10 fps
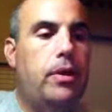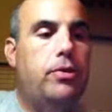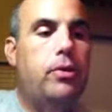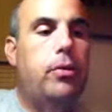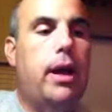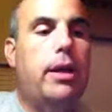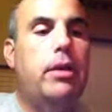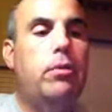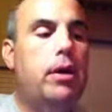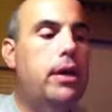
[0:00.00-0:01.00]
So what I
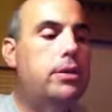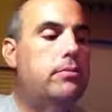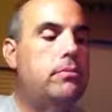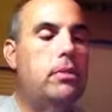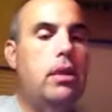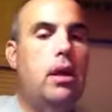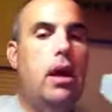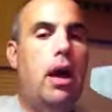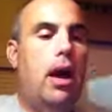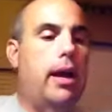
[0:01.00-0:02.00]
did was
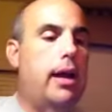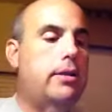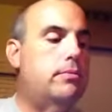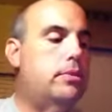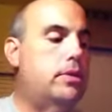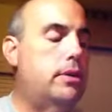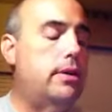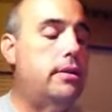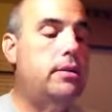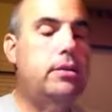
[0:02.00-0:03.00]
I got some
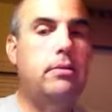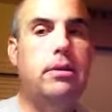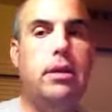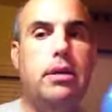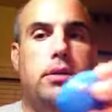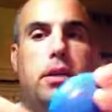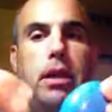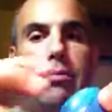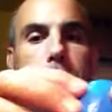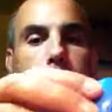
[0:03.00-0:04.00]
silly
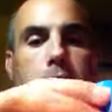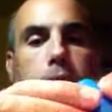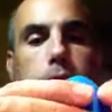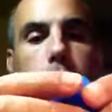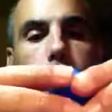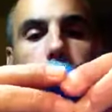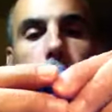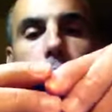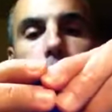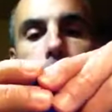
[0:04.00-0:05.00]
putty. You can
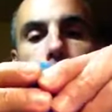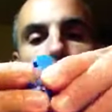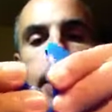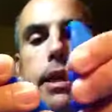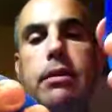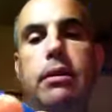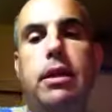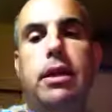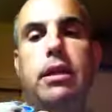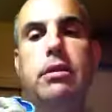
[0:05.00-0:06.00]
find at any
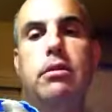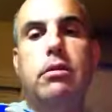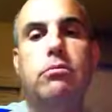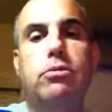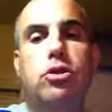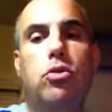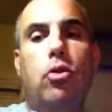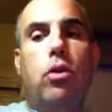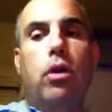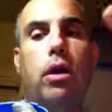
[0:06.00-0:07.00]
little
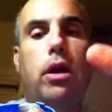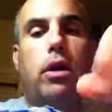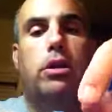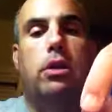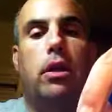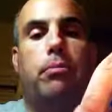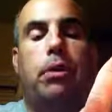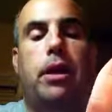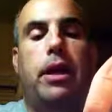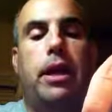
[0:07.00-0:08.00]
store, silly
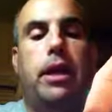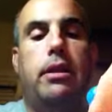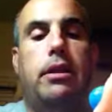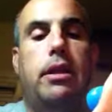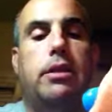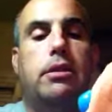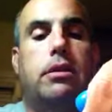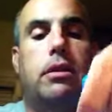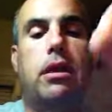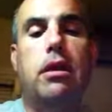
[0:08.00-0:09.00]
putty, and
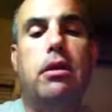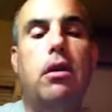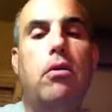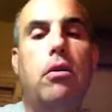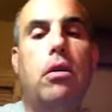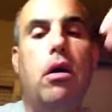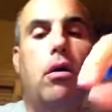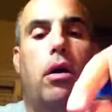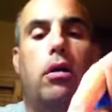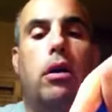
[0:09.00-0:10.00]
this can go
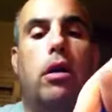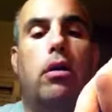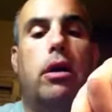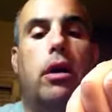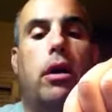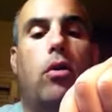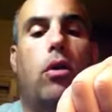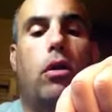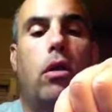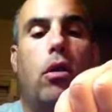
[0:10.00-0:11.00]
a little can go
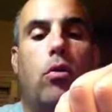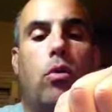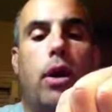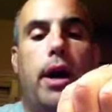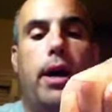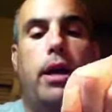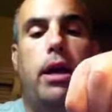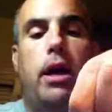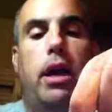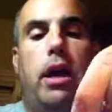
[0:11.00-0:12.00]
a long way.
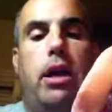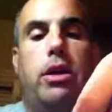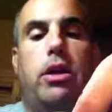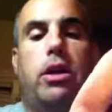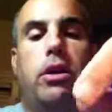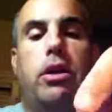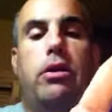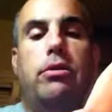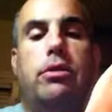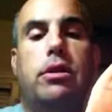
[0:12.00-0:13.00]
And you can
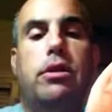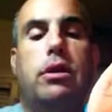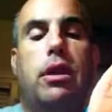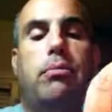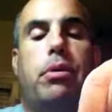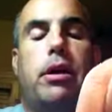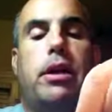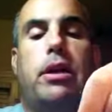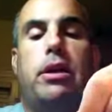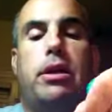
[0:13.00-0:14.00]
use this silly
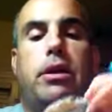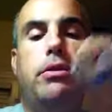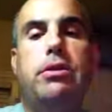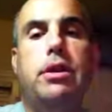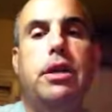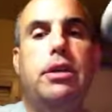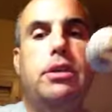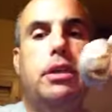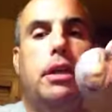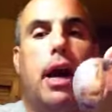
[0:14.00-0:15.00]
putty, you can use
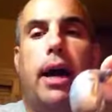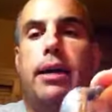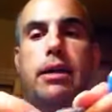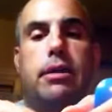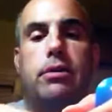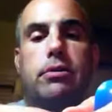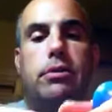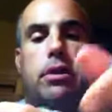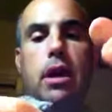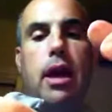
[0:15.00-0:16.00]
this, God
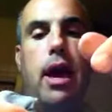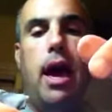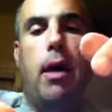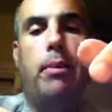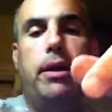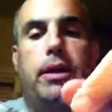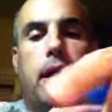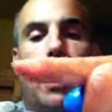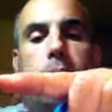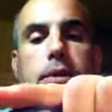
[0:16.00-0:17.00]
knows how many
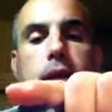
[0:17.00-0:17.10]
times.